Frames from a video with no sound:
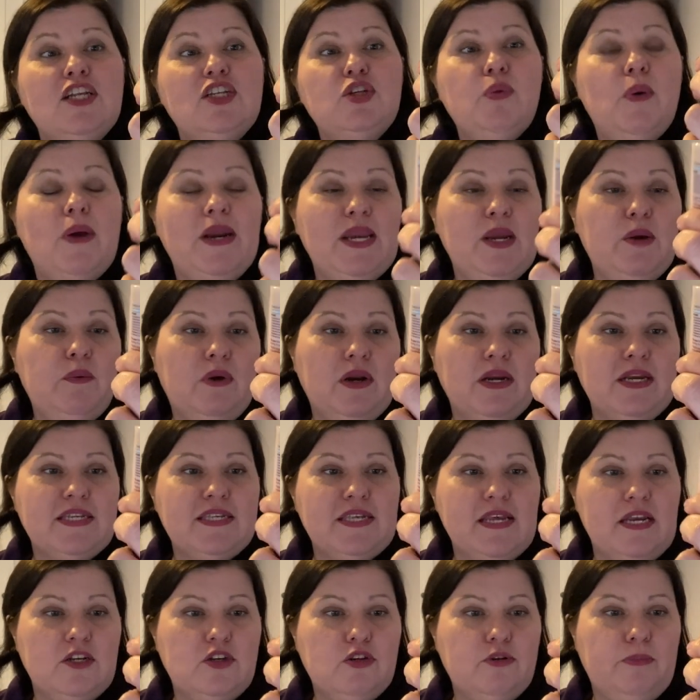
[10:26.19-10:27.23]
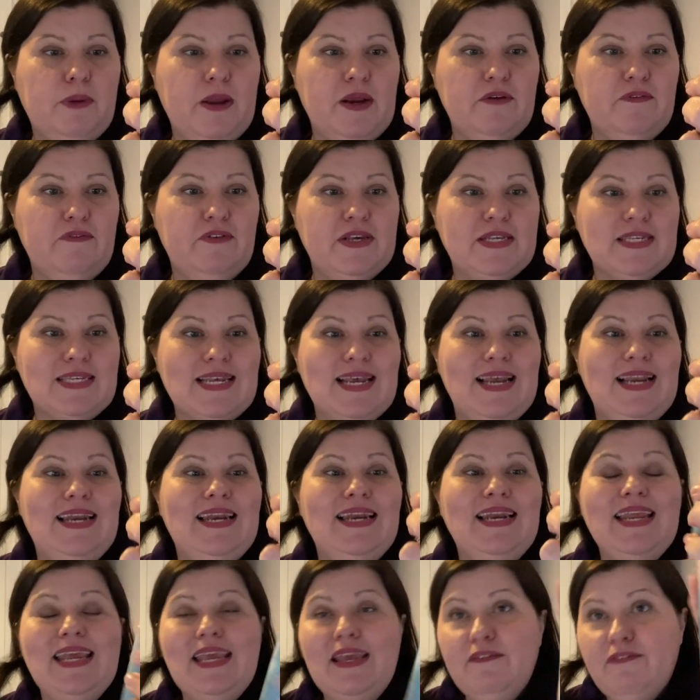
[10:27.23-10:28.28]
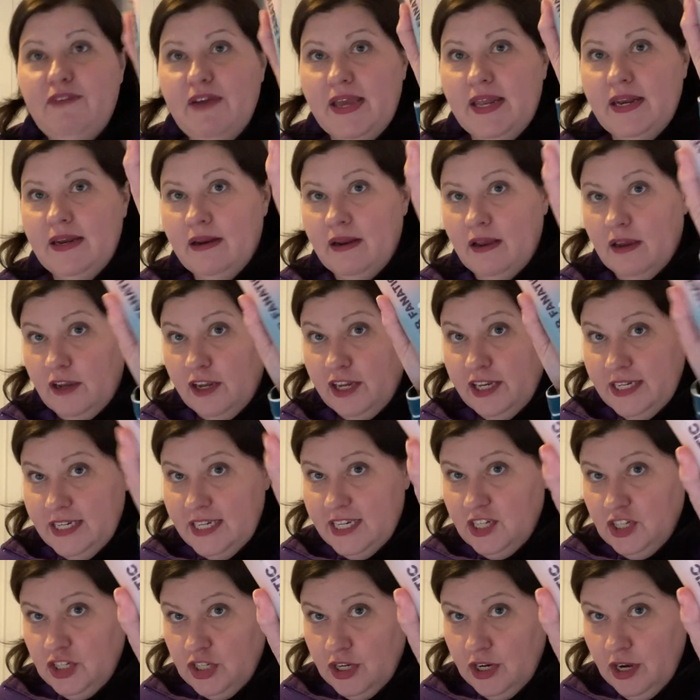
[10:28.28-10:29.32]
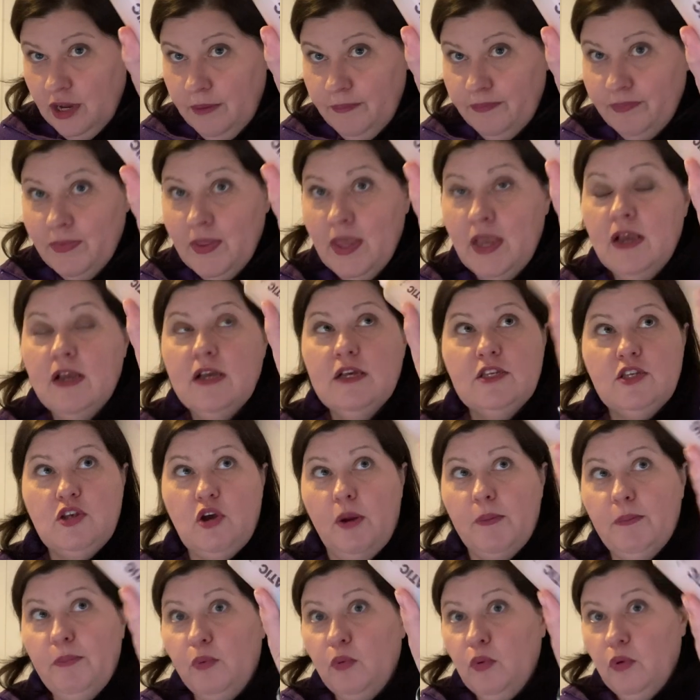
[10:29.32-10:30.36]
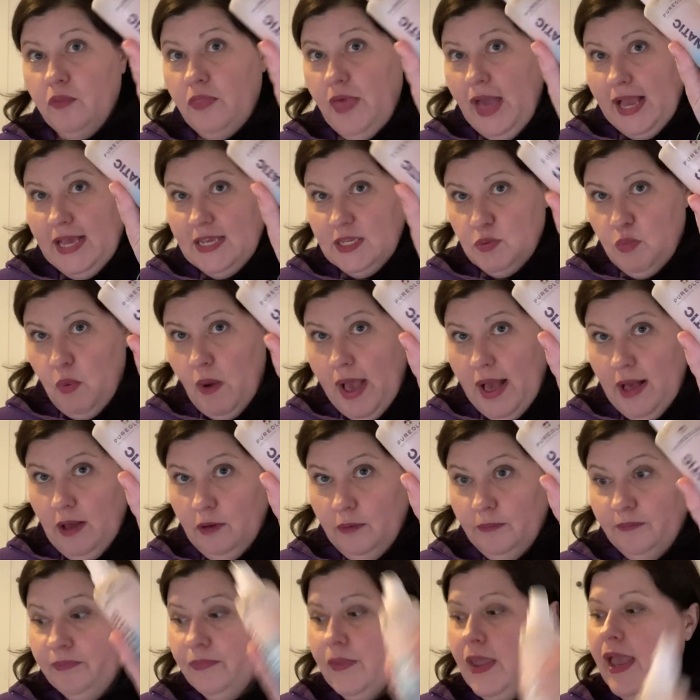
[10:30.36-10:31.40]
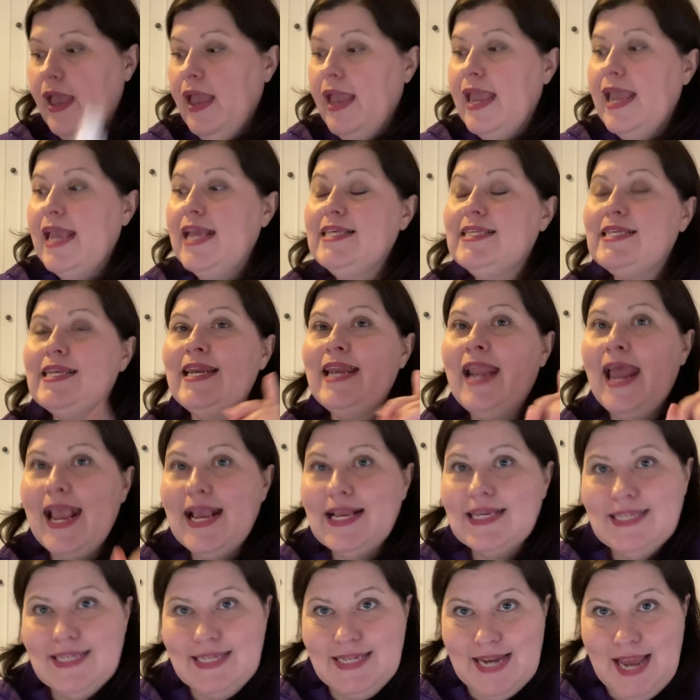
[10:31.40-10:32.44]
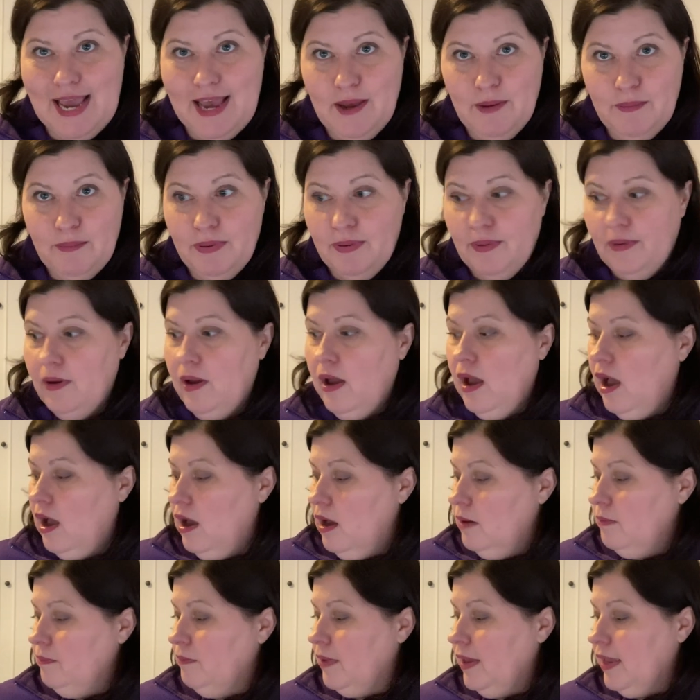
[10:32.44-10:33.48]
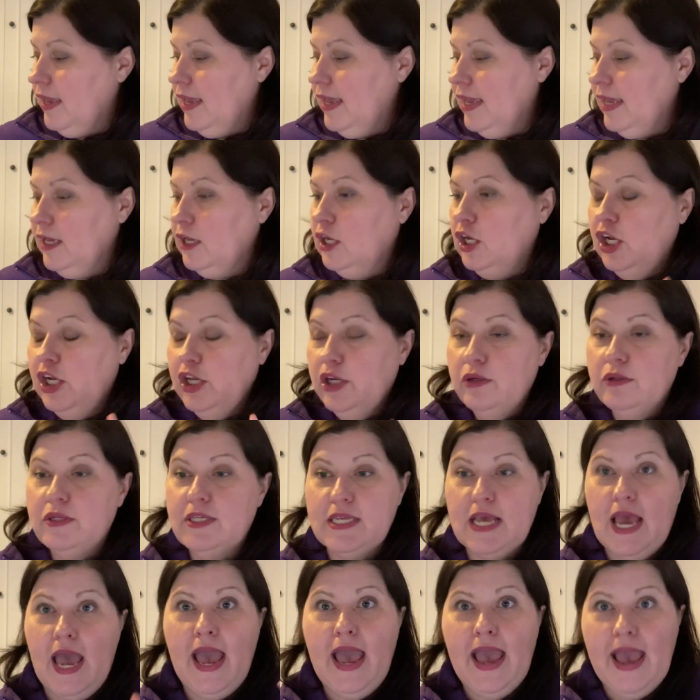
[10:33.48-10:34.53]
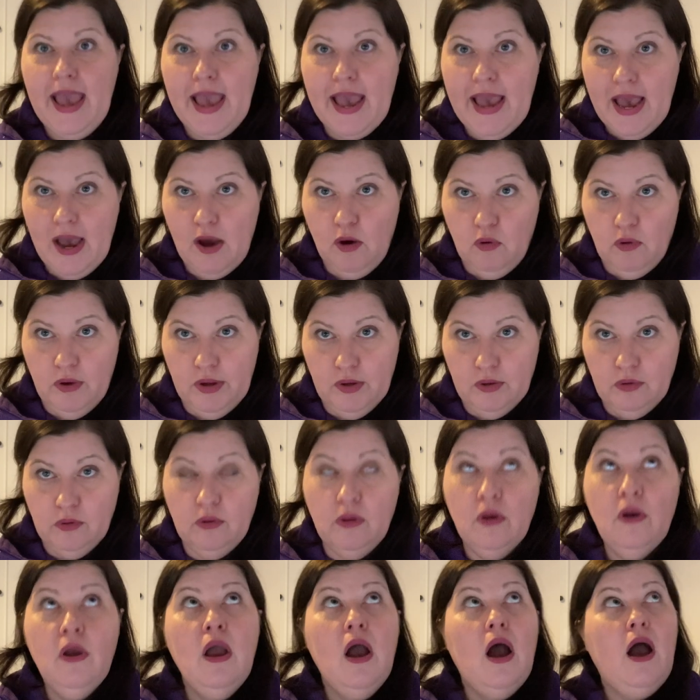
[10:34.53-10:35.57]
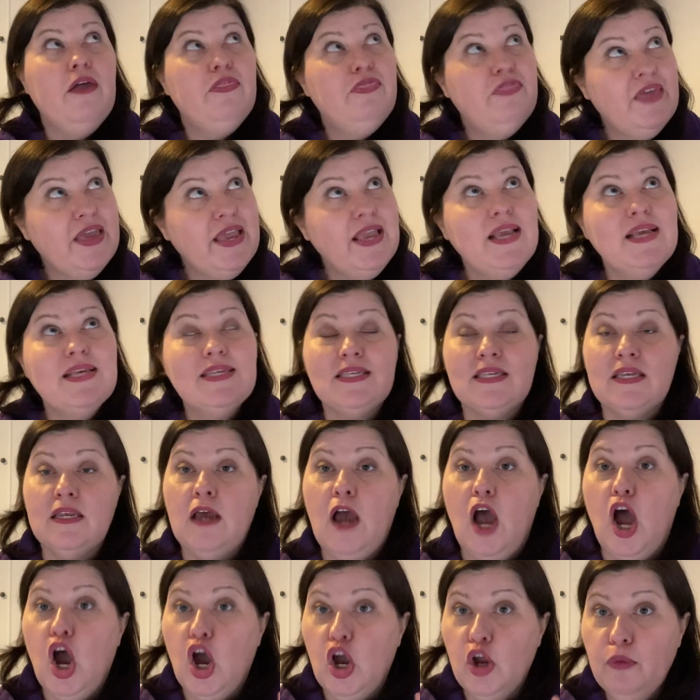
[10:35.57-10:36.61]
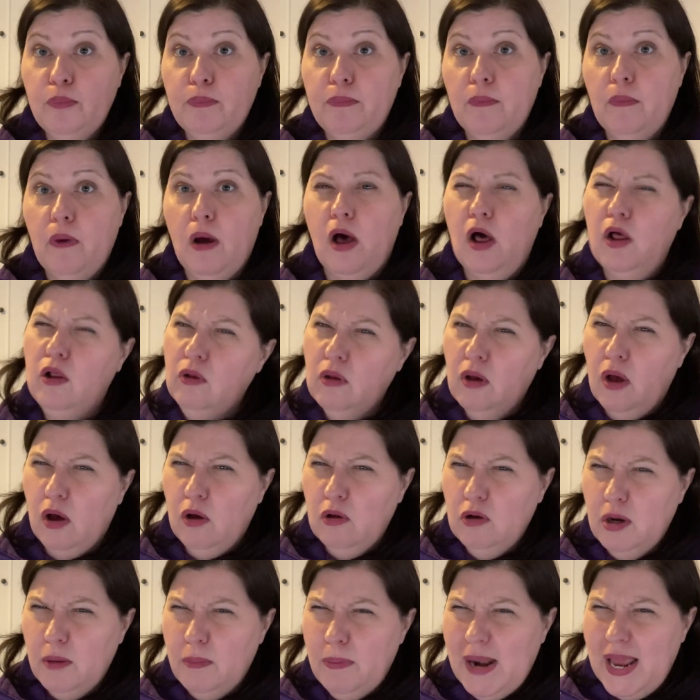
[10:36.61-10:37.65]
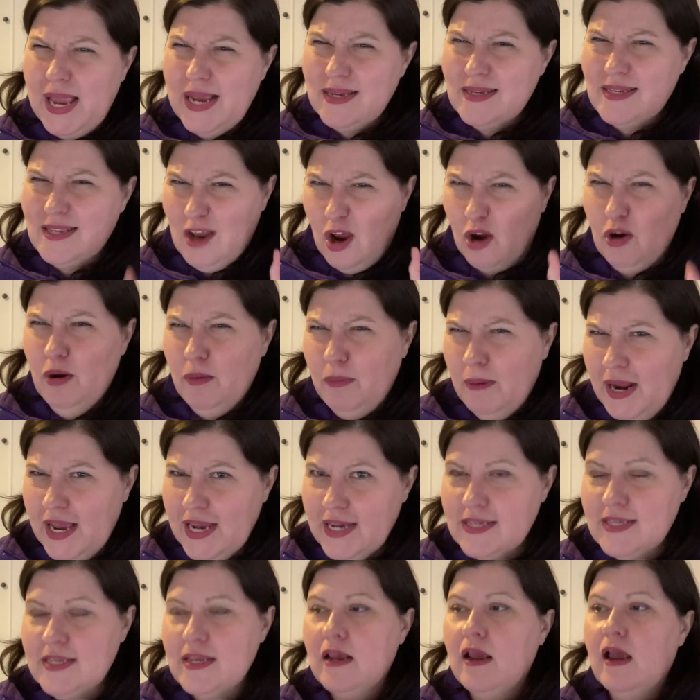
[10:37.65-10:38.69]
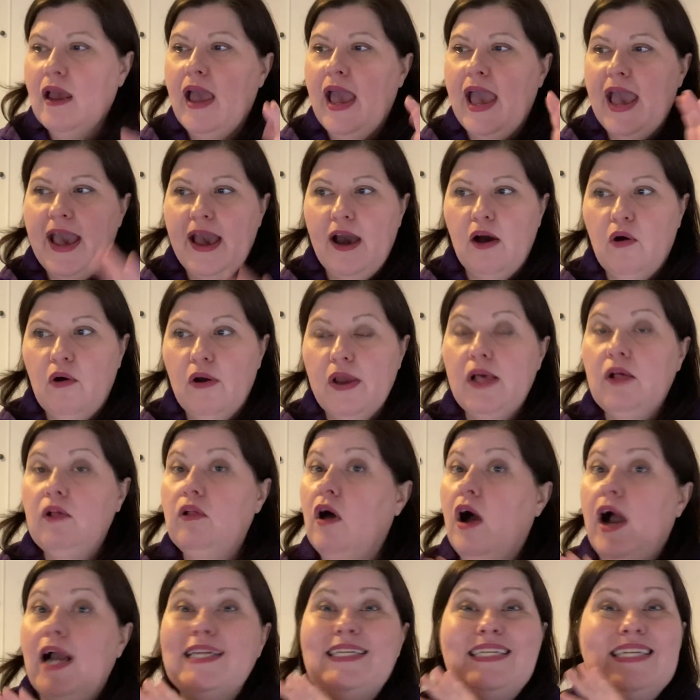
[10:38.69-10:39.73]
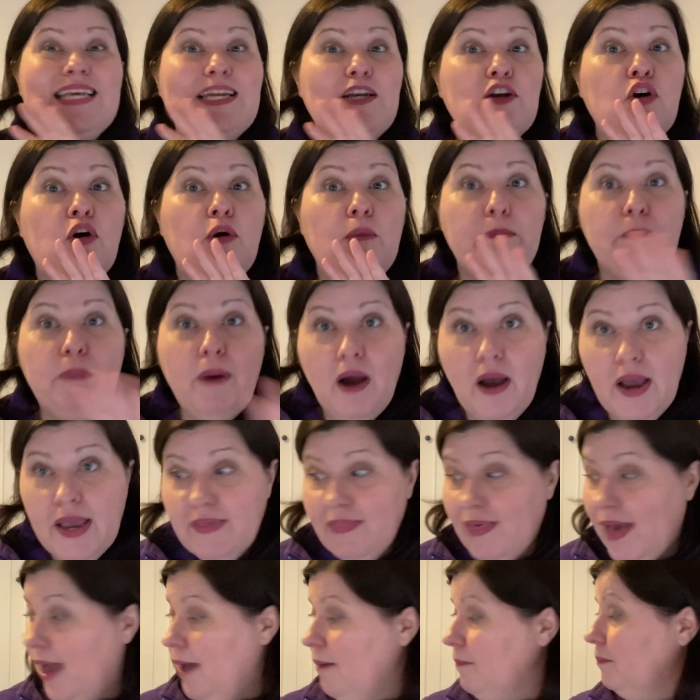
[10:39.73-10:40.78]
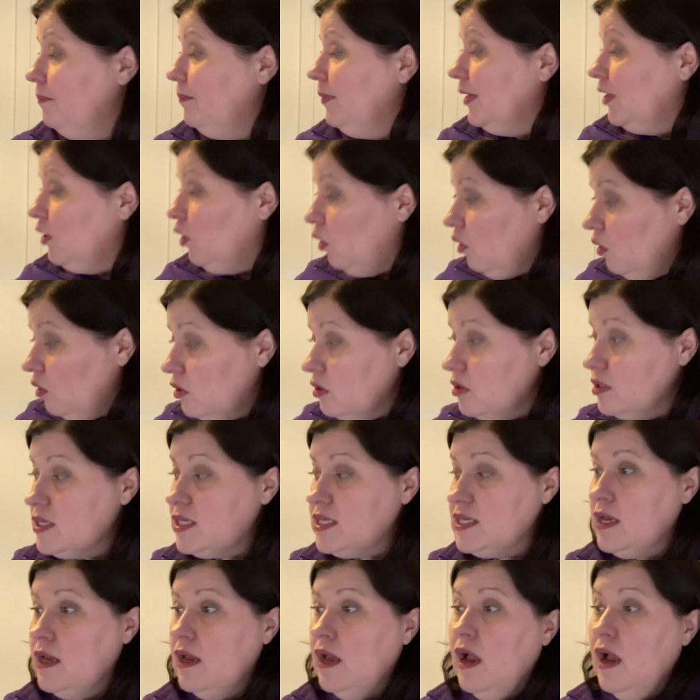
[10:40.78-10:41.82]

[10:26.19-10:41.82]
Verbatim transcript: 21 Essential Benefits Leave-In Conditioner. So I bought that as well. His next step um, includes a hair oil. I think it's an Olaplex, Olaplex hair oil. I did not buy that because